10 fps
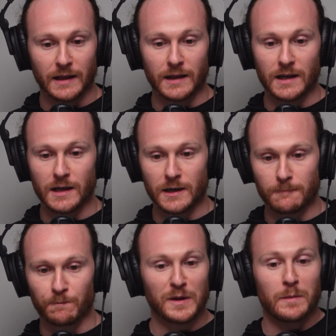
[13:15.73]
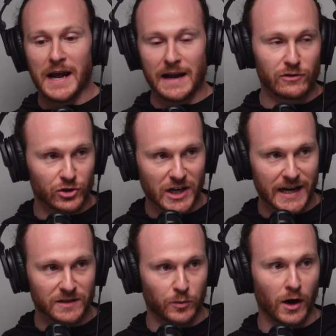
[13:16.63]
the behavior
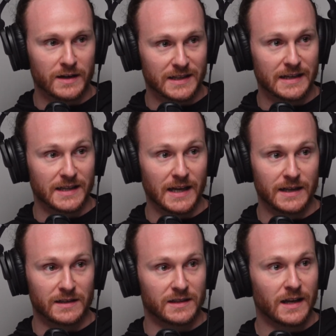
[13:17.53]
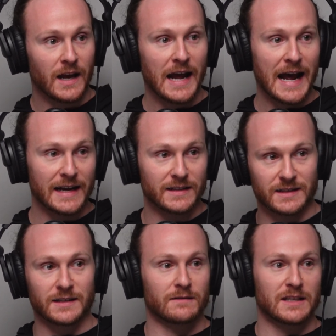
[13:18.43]
change process is
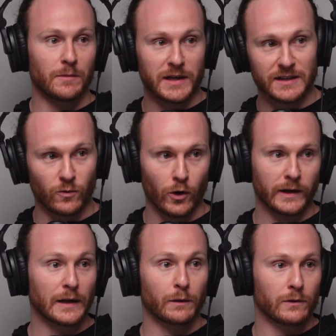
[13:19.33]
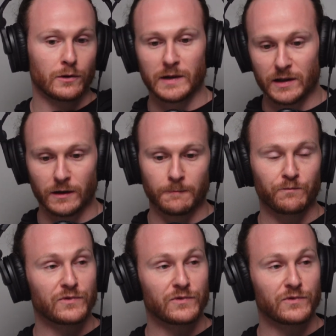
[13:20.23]
as somebody is working through either,